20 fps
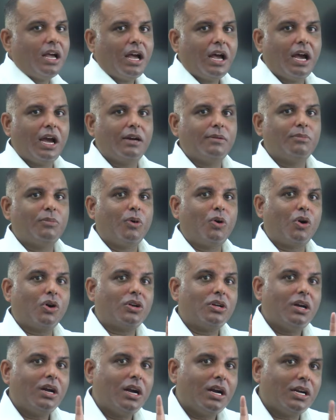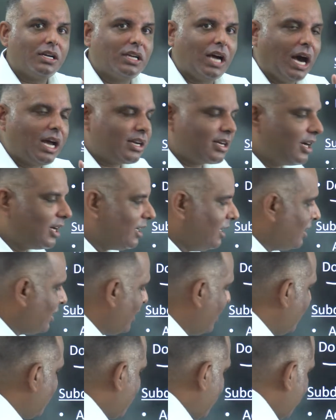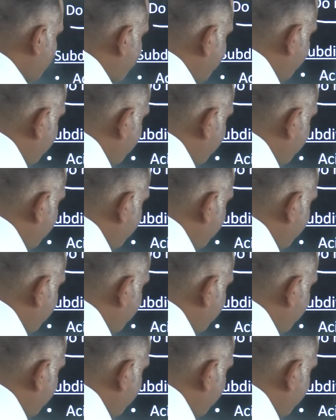and more darker in color.